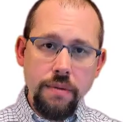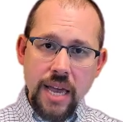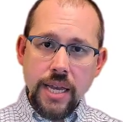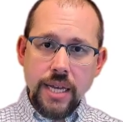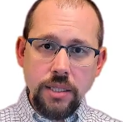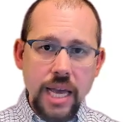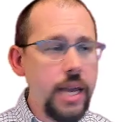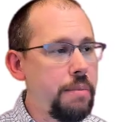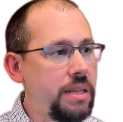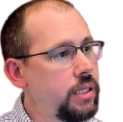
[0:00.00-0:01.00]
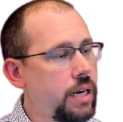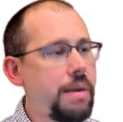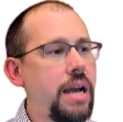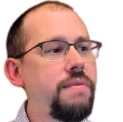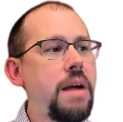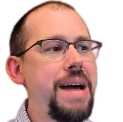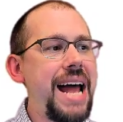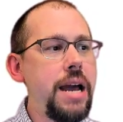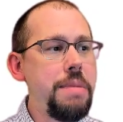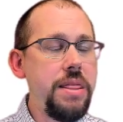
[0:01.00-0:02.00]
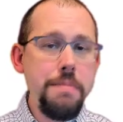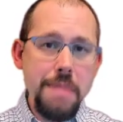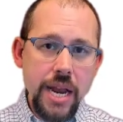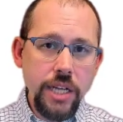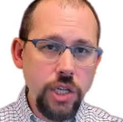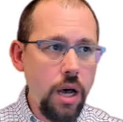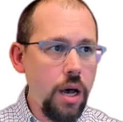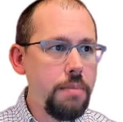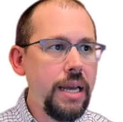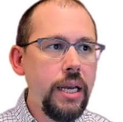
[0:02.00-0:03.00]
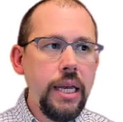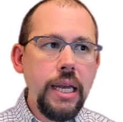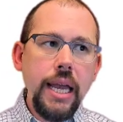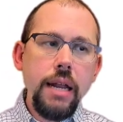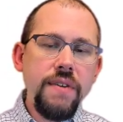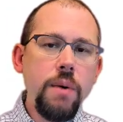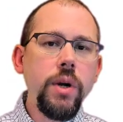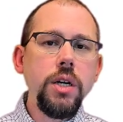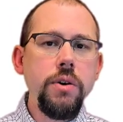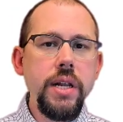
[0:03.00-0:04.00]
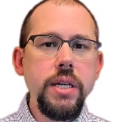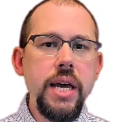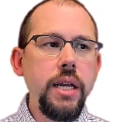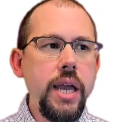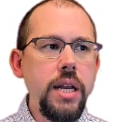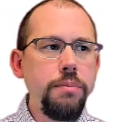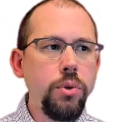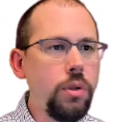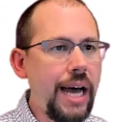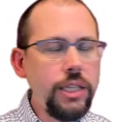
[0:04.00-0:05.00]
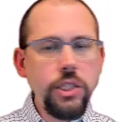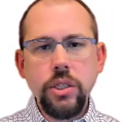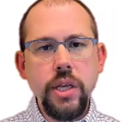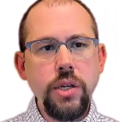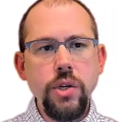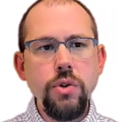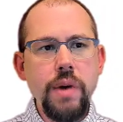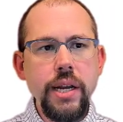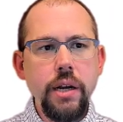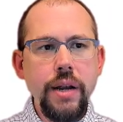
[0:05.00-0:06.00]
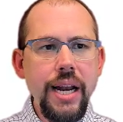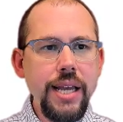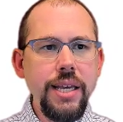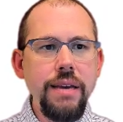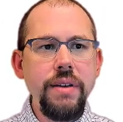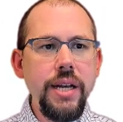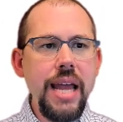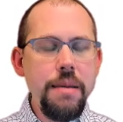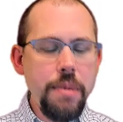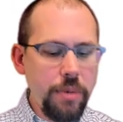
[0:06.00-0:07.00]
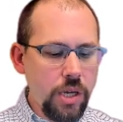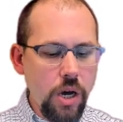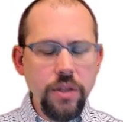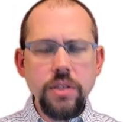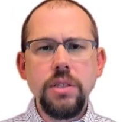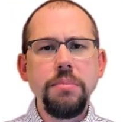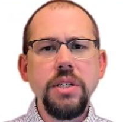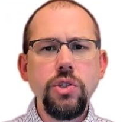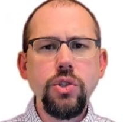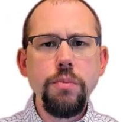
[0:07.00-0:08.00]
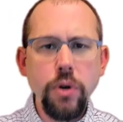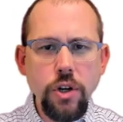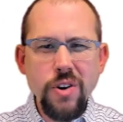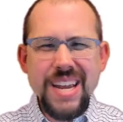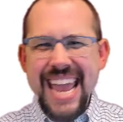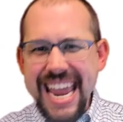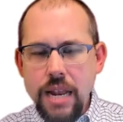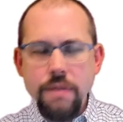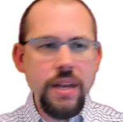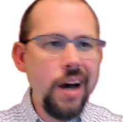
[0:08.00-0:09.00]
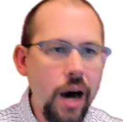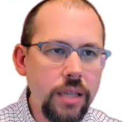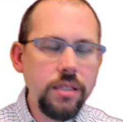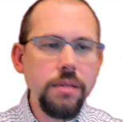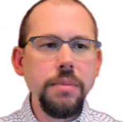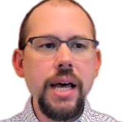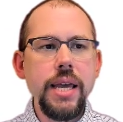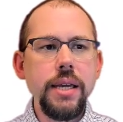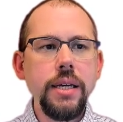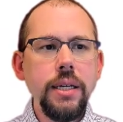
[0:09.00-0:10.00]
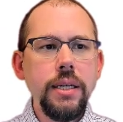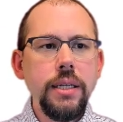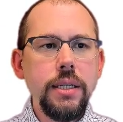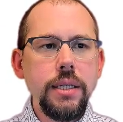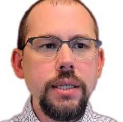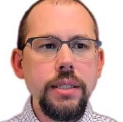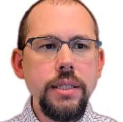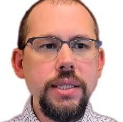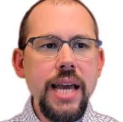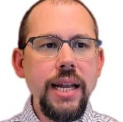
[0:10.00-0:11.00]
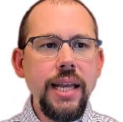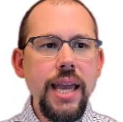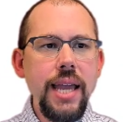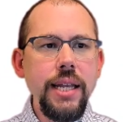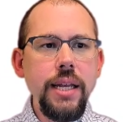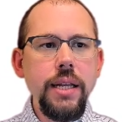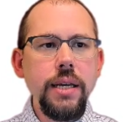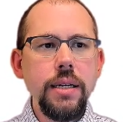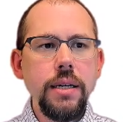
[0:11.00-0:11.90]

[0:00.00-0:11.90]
of ASA. I'm inside of my environment. I am in the manage hub. And if I want to create a dedicated pool, I just click new right here and I give it a name. I'm going to call this something super creative and awesome like dedicated